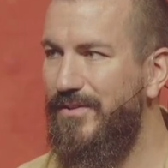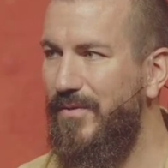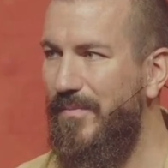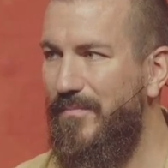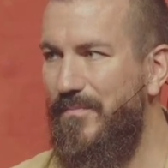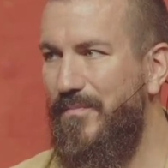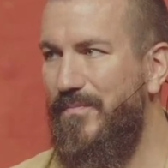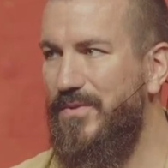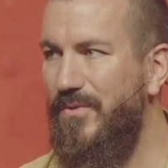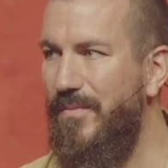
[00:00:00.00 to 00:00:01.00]
to
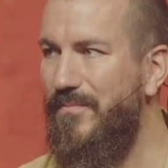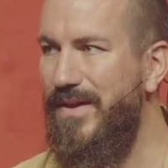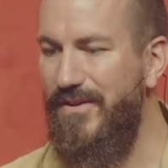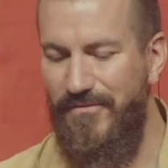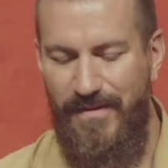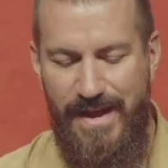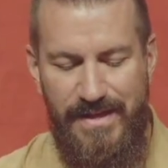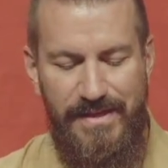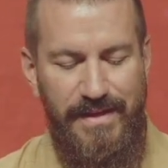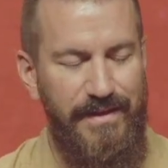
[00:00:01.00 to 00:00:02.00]
a, to a big
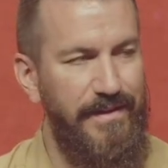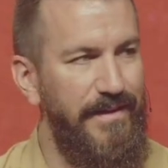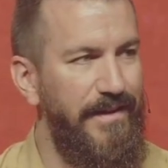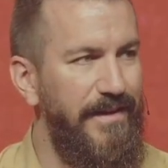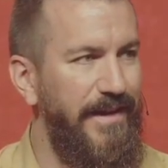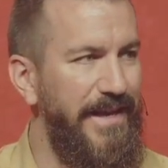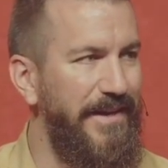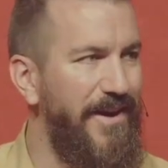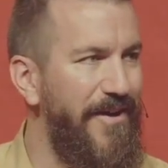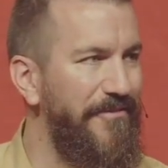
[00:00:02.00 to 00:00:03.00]
faith and
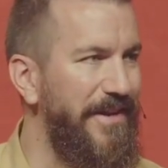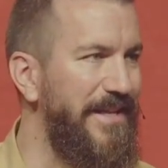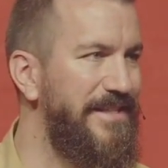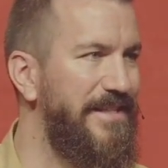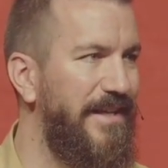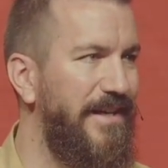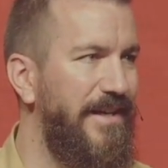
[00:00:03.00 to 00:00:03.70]
a confidence,